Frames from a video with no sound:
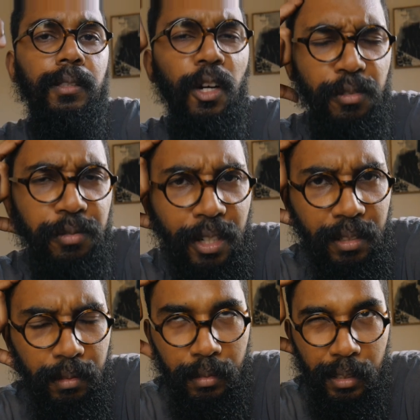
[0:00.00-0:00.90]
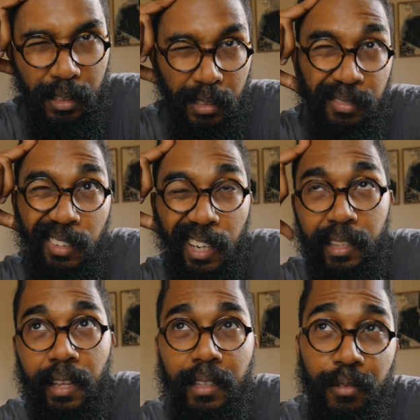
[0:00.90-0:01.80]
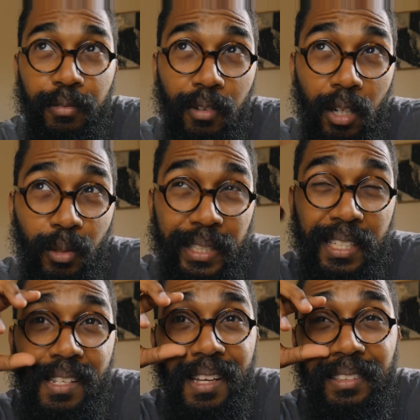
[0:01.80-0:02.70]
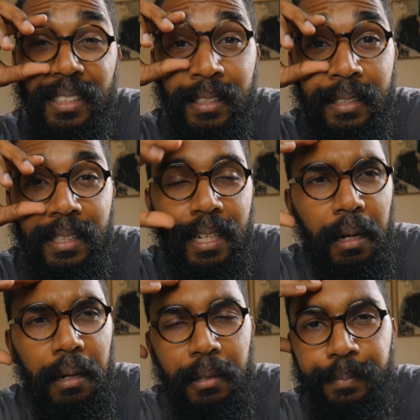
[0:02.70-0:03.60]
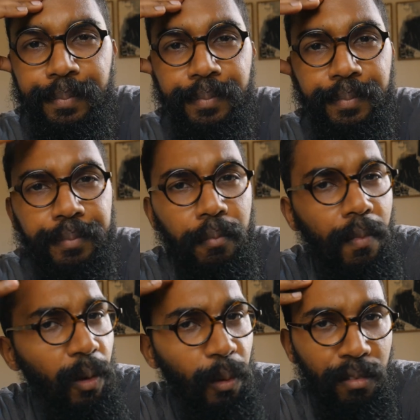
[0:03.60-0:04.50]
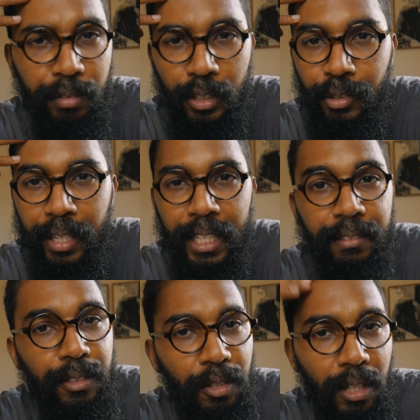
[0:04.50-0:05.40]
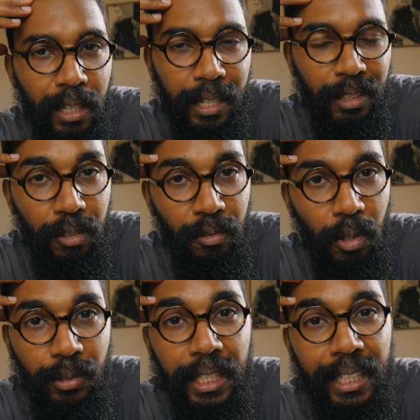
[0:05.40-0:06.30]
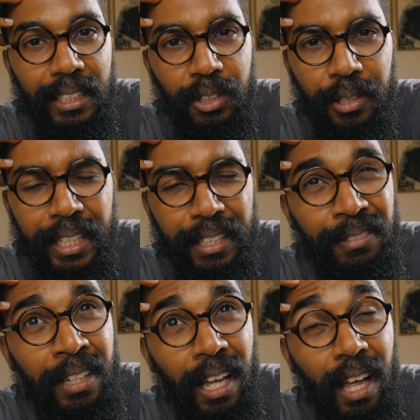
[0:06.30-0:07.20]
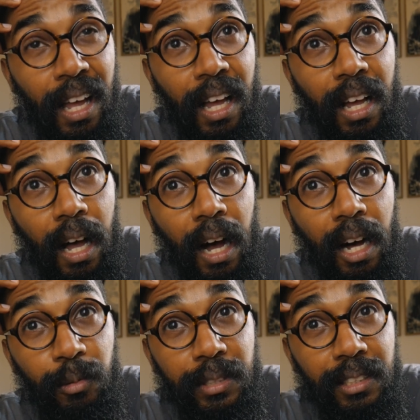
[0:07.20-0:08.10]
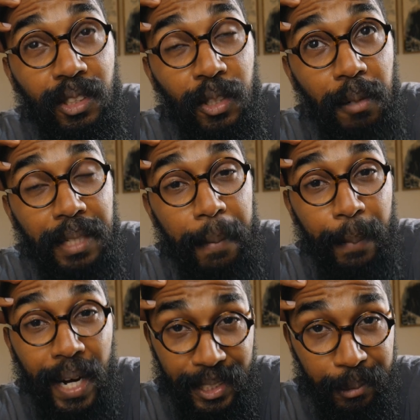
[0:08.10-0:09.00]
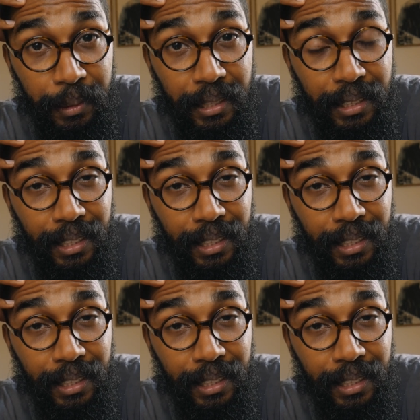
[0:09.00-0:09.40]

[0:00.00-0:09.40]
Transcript: Now, I think the following Sunday, went for a drive, or kind of around the island drive. We stopped at Bathsheba.